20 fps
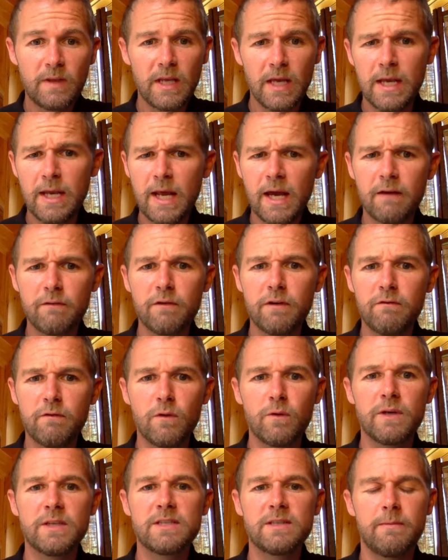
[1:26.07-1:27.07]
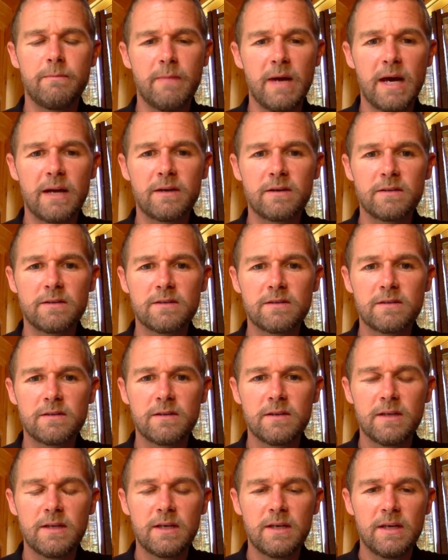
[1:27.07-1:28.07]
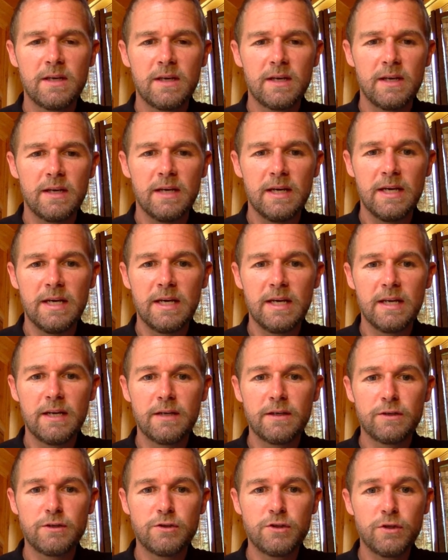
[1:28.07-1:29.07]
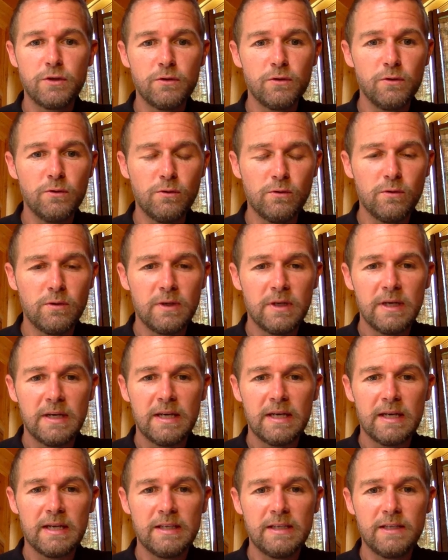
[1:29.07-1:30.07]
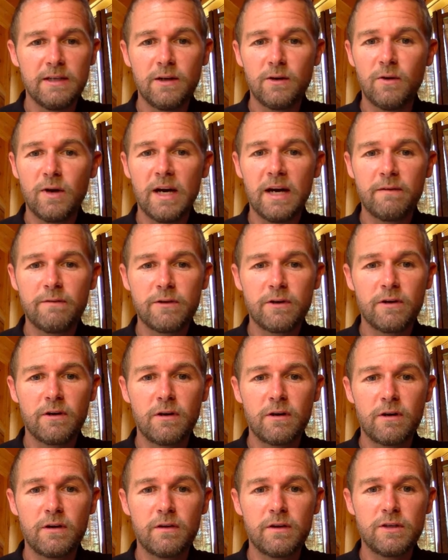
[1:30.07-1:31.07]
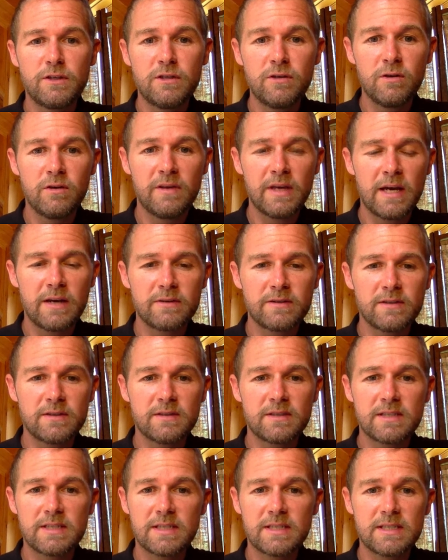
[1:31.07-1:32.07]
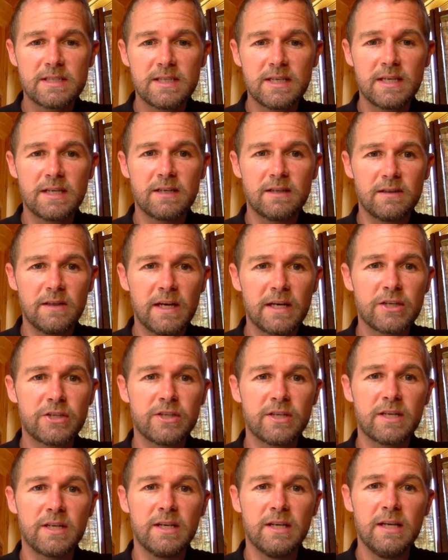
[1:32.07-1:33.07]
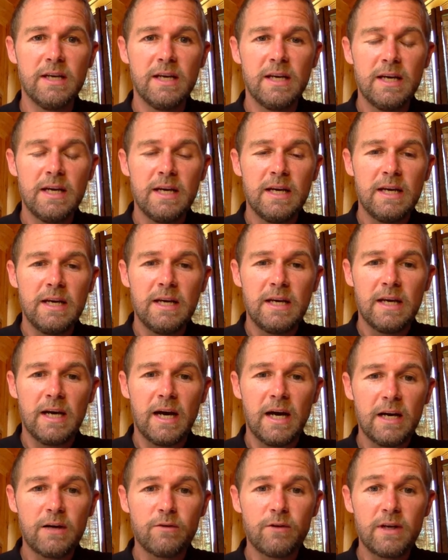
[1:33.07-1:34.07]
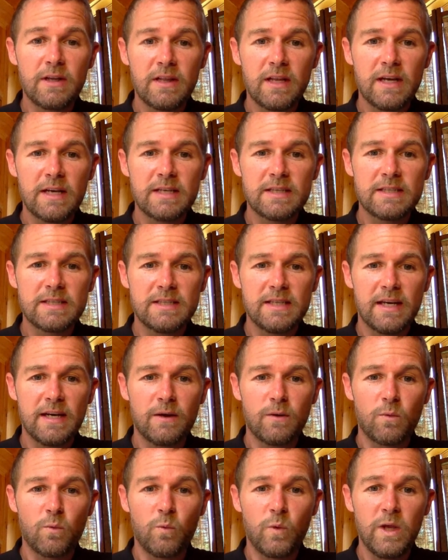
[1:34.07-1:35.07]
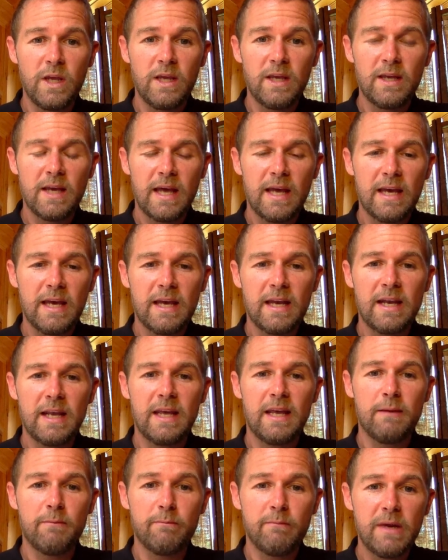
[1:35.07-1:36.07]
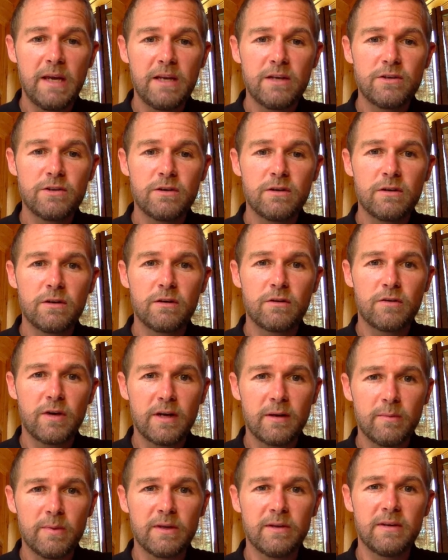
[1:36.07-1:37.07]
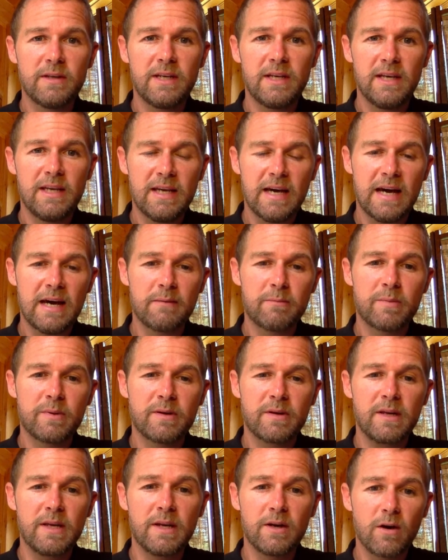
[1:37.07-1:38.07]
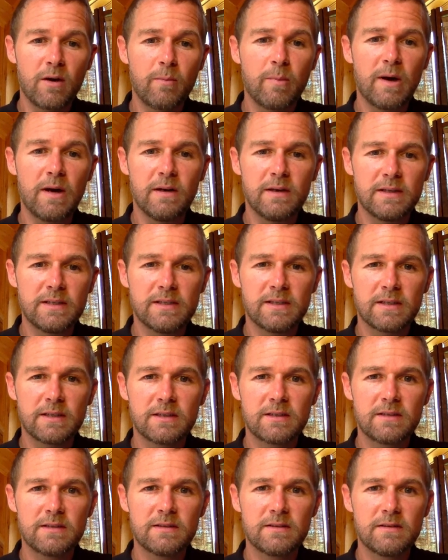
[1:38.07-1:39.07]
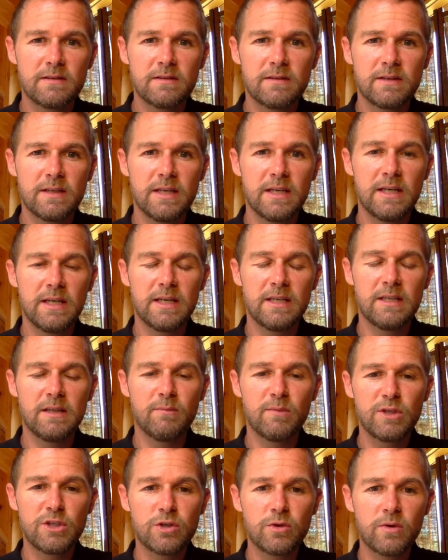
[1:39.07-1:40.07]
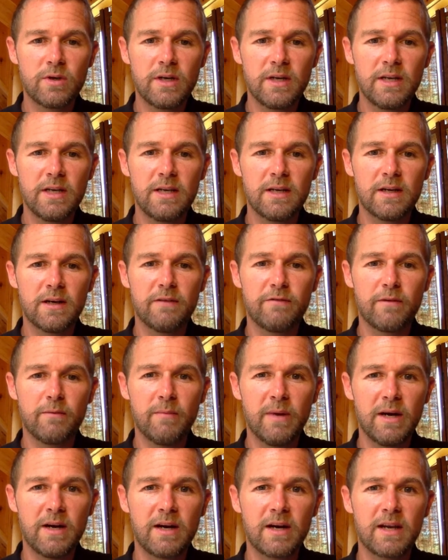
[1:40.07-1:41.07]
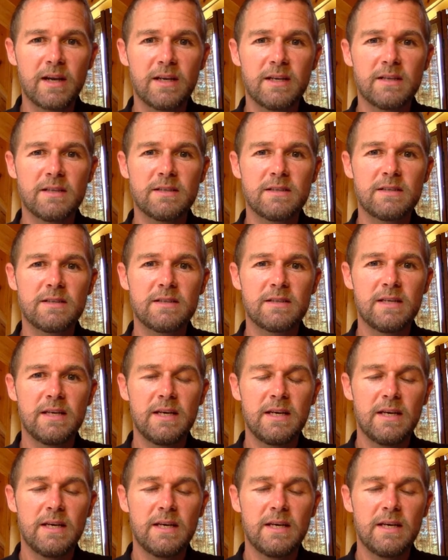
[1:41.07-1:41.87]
and every voice matters. And two, you know, after the 2016 election, I realized that we had a major credibility gap in our politics. And the majority of Americans